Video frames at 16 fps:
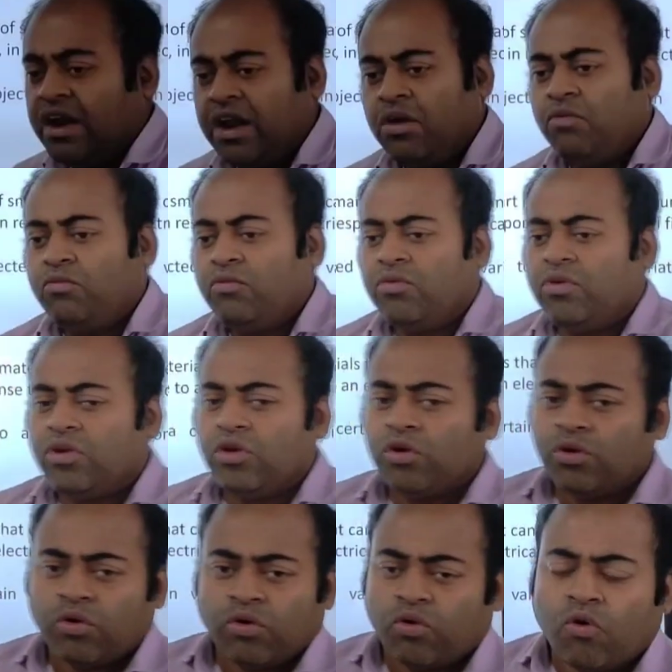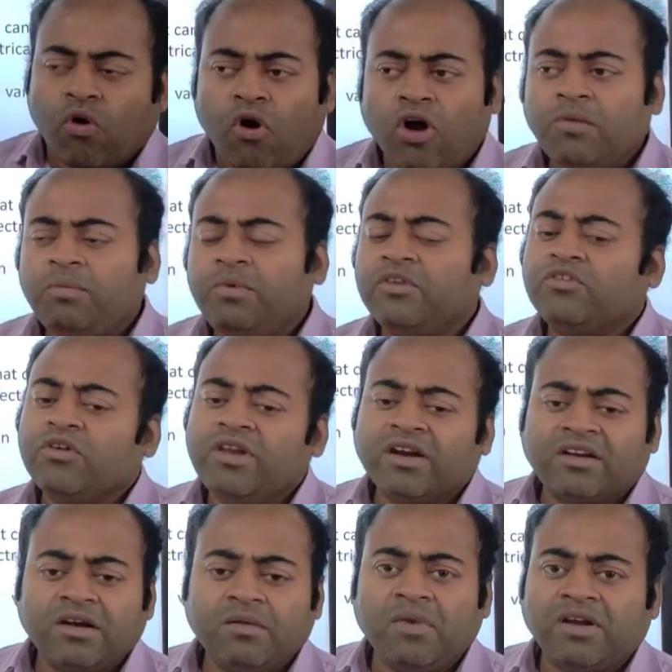Now all
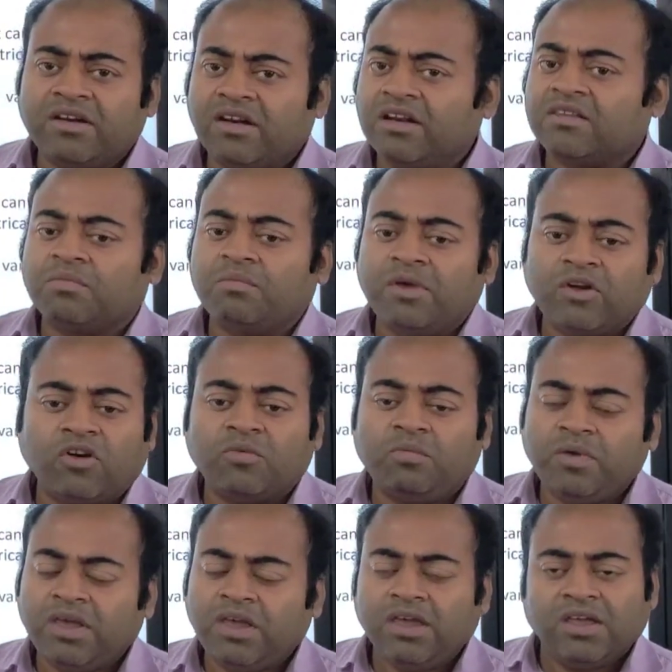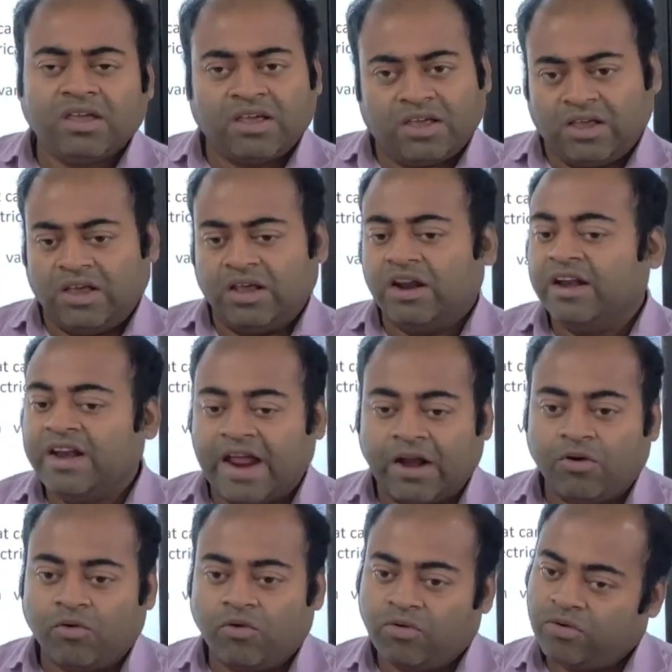piezoelectric materials may not be
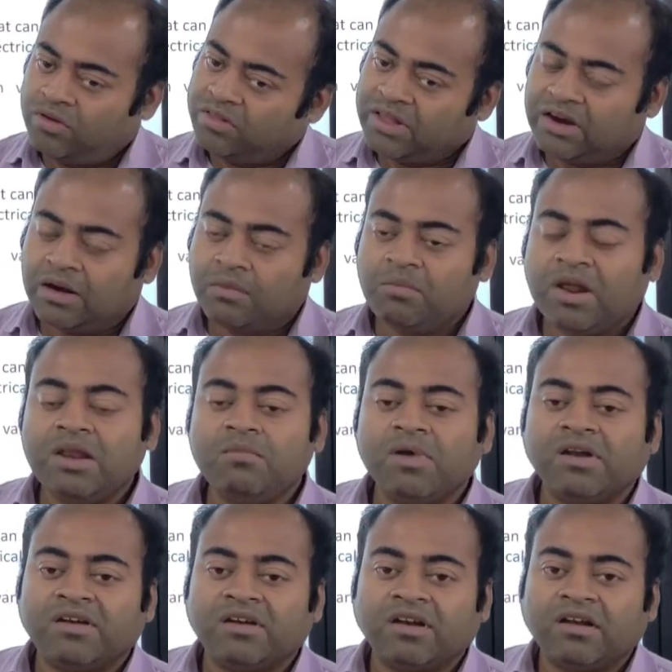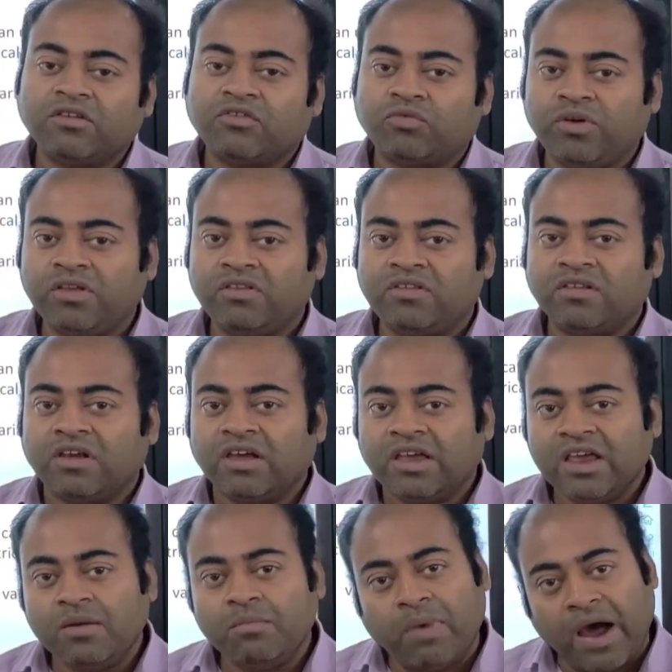nano. There are many materials which
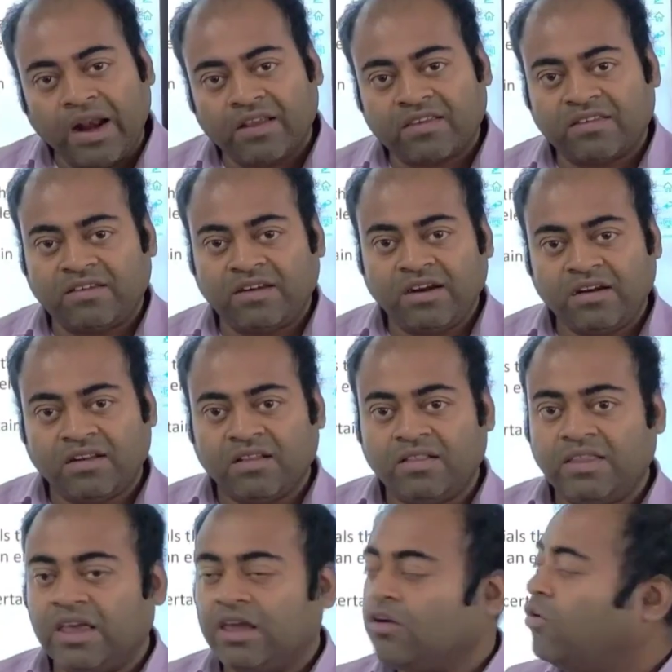in bulk state they